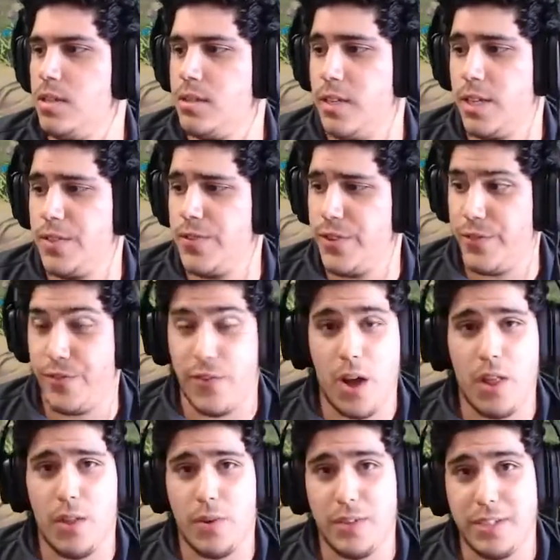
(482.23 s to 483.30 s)
Thanks for the
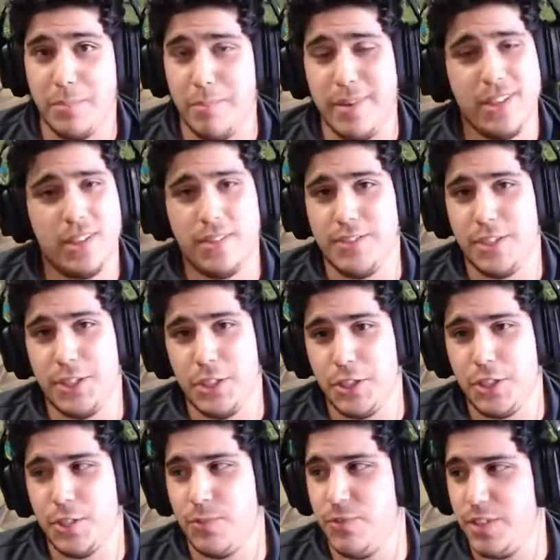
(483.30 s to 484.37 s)
follow in the middle of a
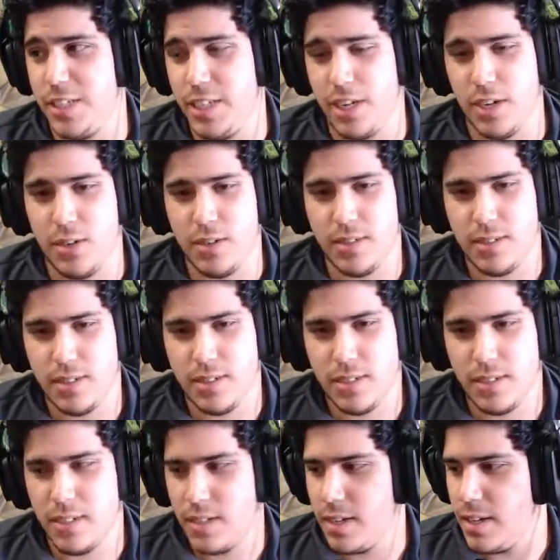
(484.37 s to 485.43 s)
YouTube video.
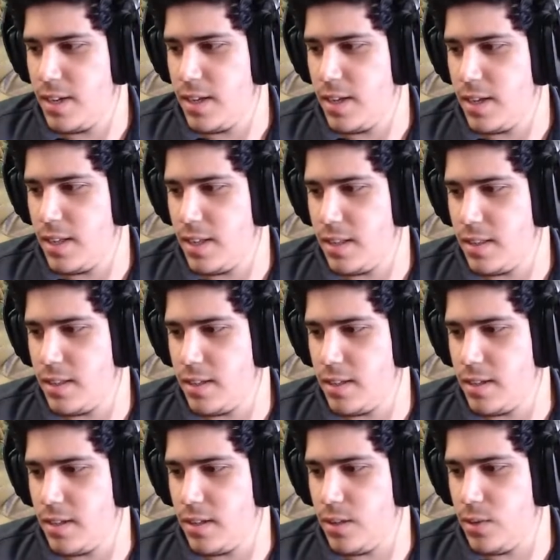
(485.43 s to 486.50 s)

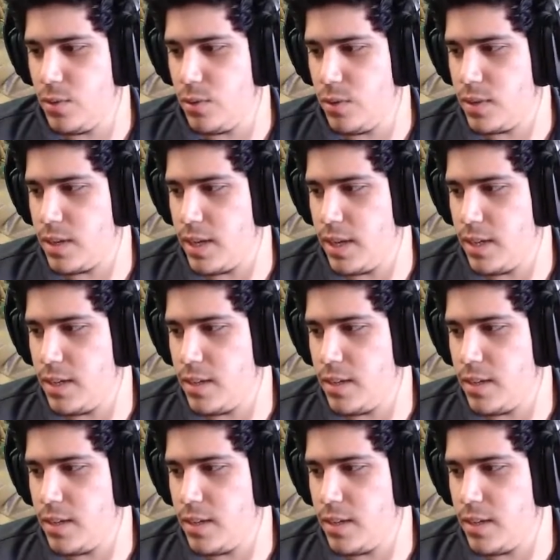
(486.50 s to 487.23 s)
Oh, okay.